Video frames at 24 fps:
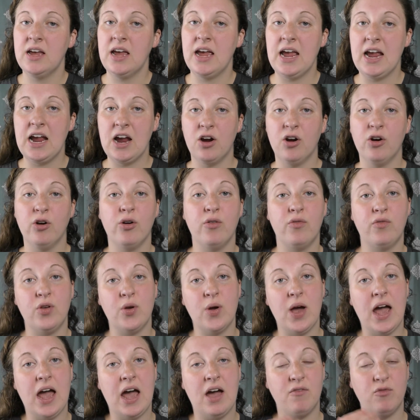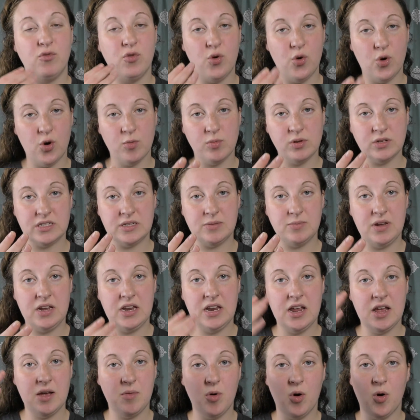hair or if you have normal to
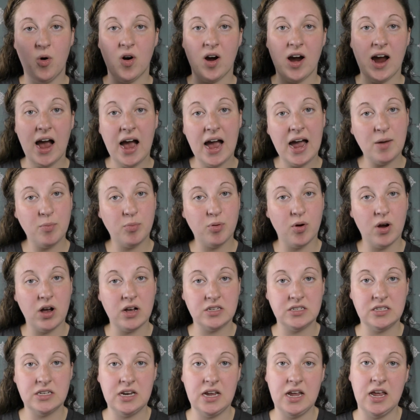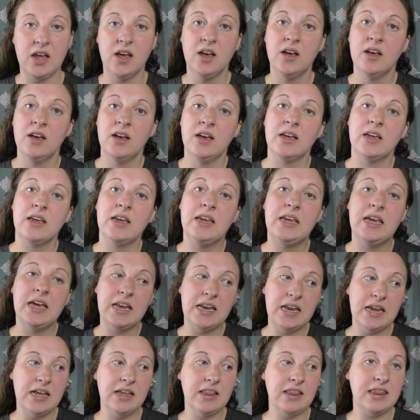medium or high porosity,
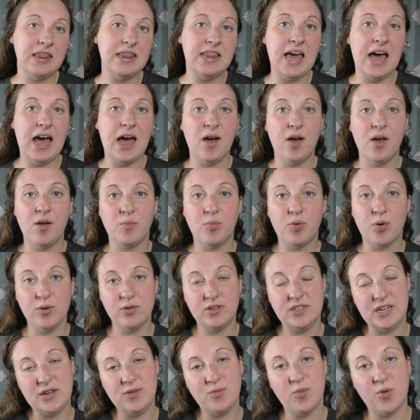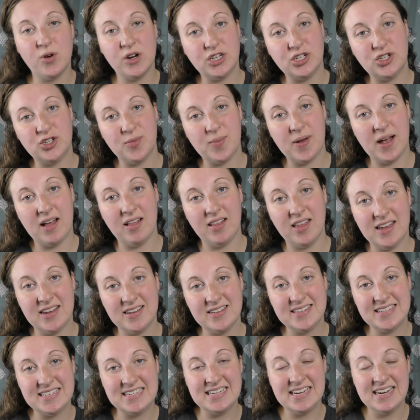getting that protein moisture
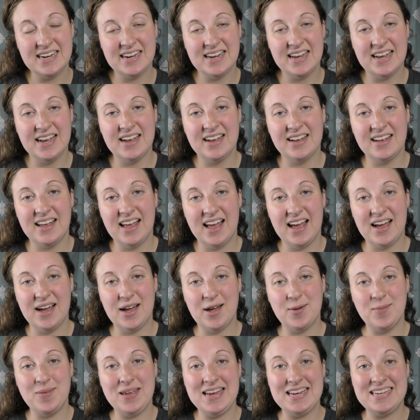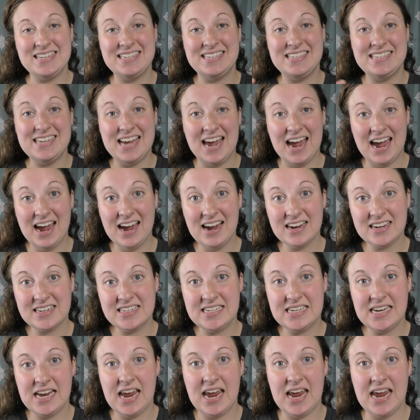balance
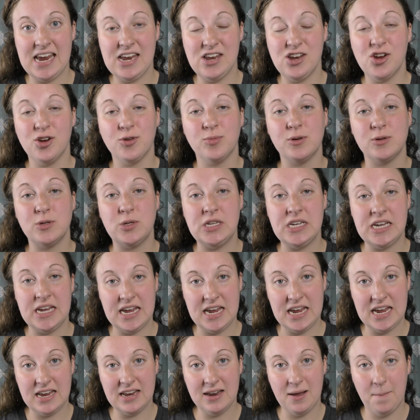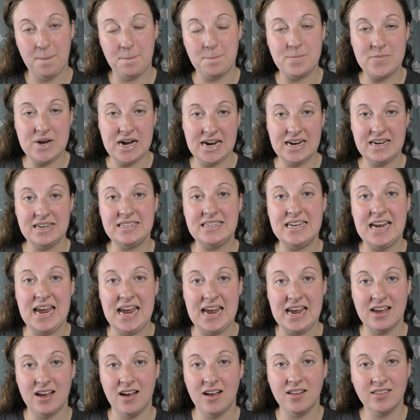exact in your routine might
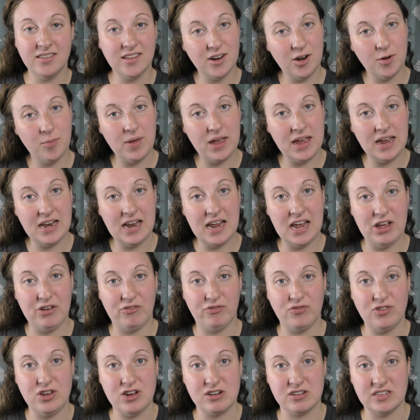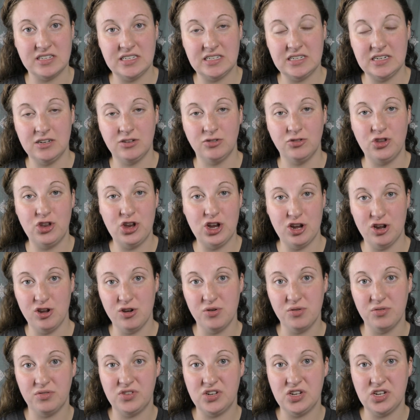take a little bit if you're still
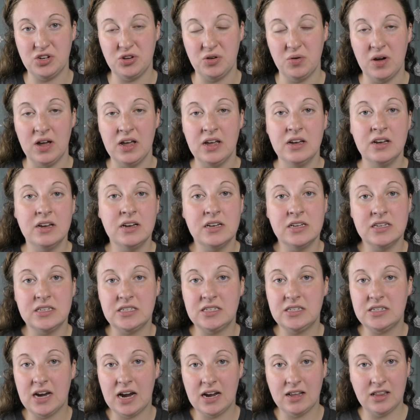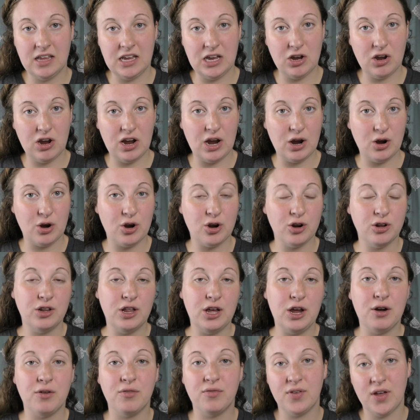new to styling your hair
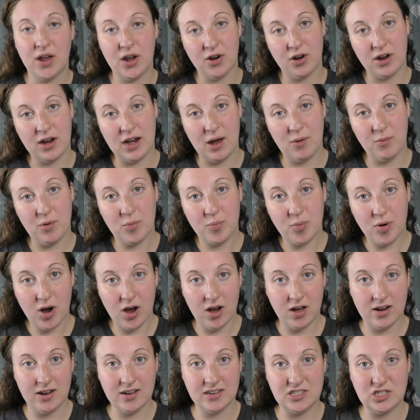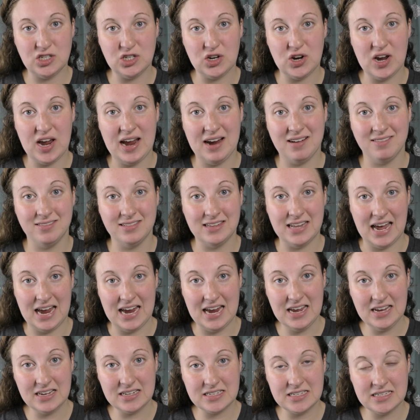curly or figuring out what products your hair
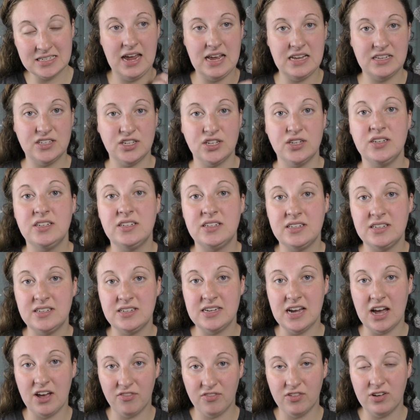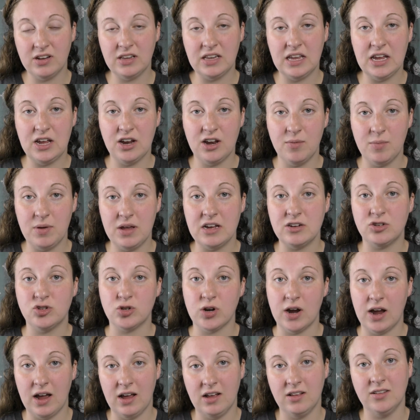likes. It's definitely going to be a
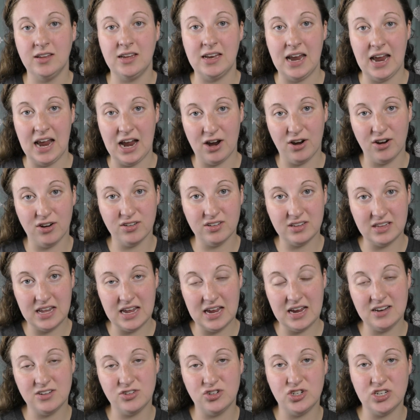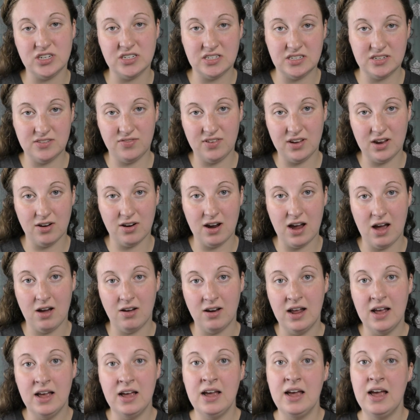trial and error thing just to figure out
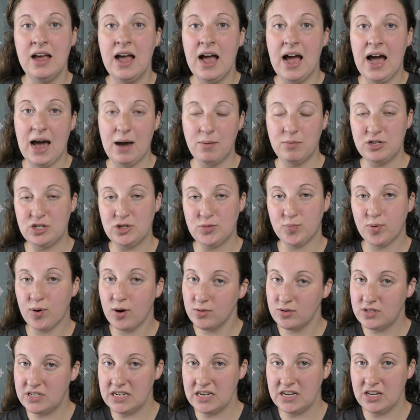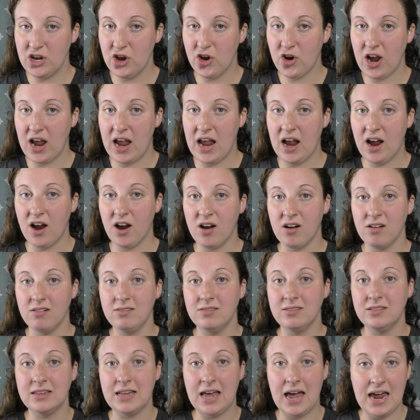how much protein your hair
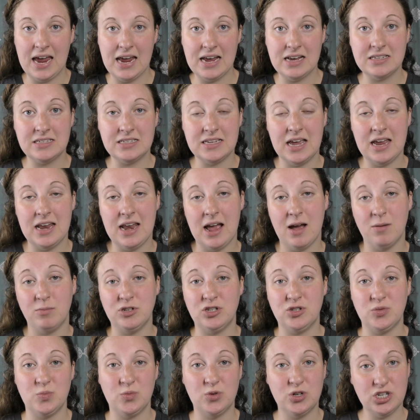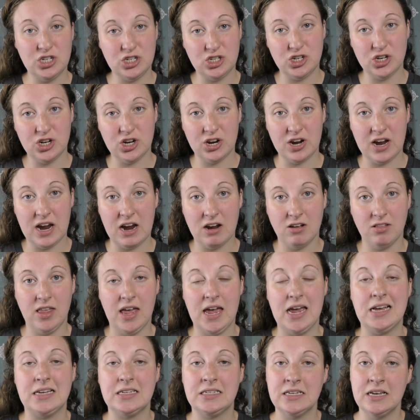likes and how much moisture your hair
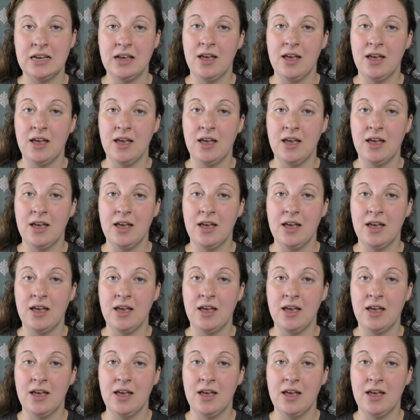likes,